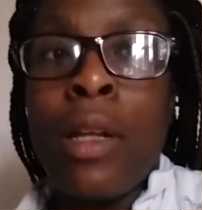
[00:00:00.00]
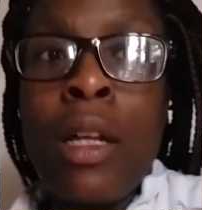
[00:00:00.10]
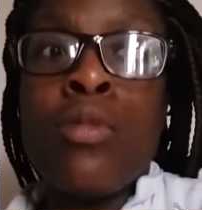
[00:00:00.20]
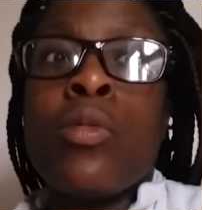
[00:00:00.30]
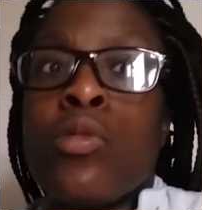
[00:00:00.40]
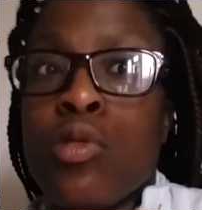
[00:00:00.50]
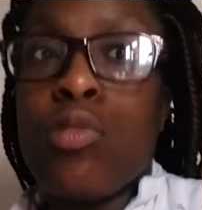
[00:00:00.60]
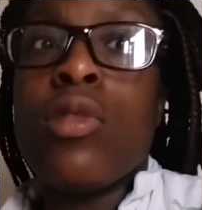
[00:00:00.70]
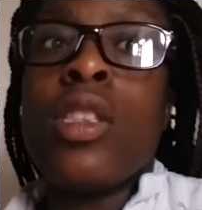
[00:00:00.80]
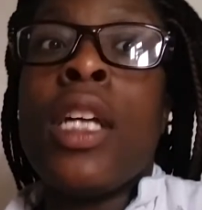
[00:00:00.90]
my laptop to
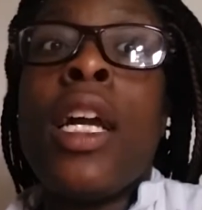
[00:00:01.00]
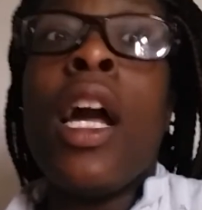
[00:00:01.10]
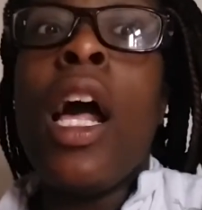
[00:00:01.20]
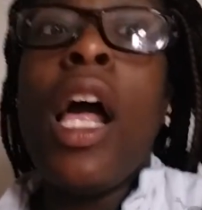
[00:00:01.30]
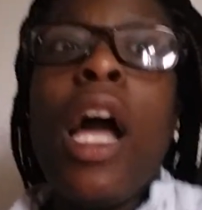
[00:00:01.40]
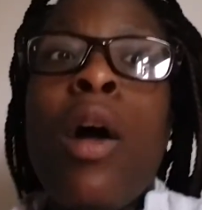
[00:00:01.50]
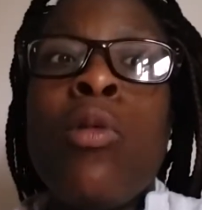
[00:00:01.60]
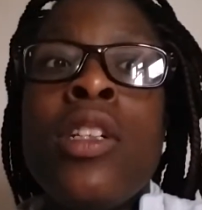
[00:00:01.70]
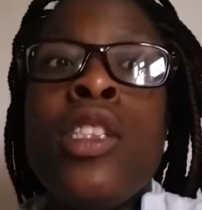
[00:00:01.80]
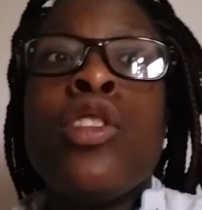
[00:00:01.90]
school today, I
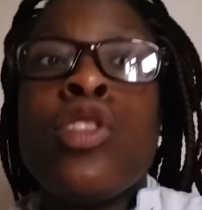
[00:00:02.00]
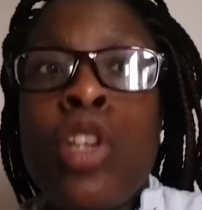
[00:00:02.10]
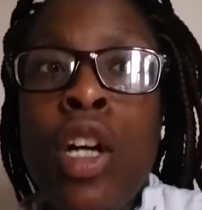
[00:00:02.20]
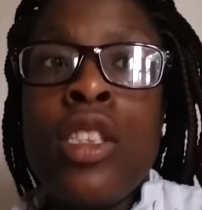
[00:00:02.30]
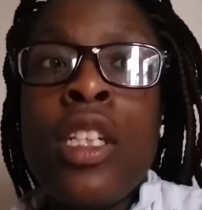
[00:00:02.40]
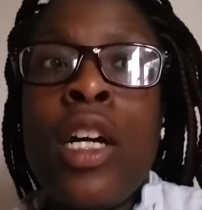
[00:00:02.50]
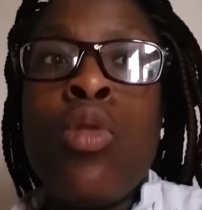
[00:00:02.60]
need to charge it.